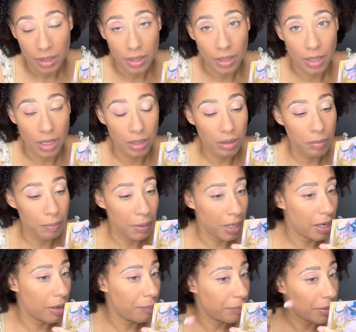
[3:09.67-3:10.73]

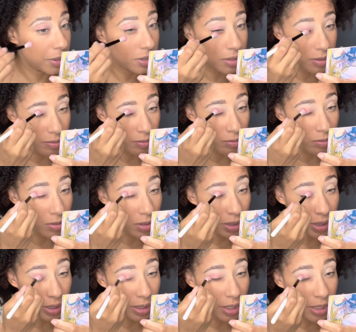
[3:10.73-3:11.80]
Colourpop is
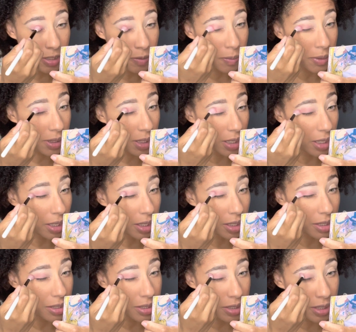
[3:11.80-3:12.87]
really nice
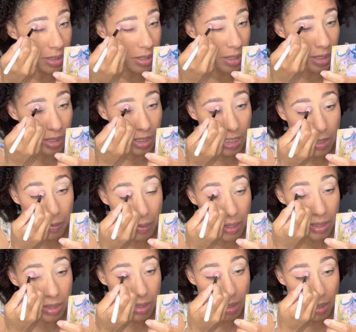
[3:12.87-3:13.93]
because it's
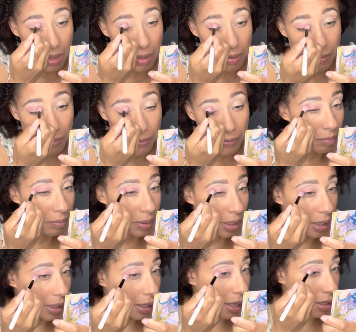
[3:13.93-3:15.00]
inexpensive,
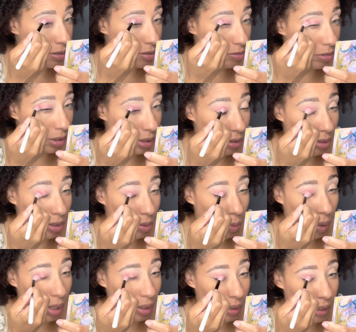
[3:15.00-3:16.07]
but has really good
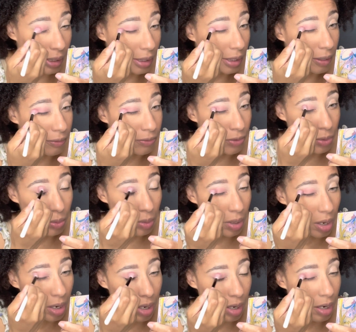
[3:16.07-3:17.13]
quality. If you
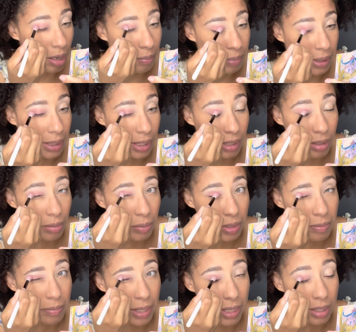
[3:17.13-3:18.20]
are a beginner
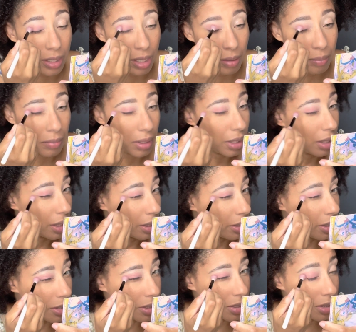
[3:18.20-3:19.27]
with makeup,
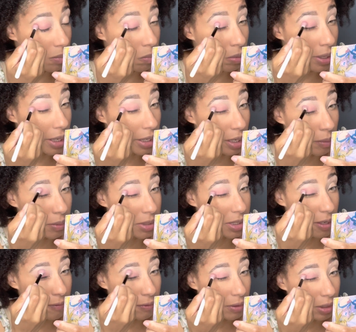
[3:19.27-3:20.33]
this is a brand I would
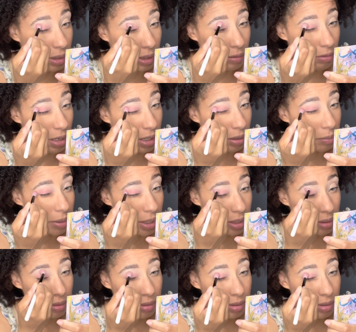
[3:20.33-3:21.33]
definitely recommend.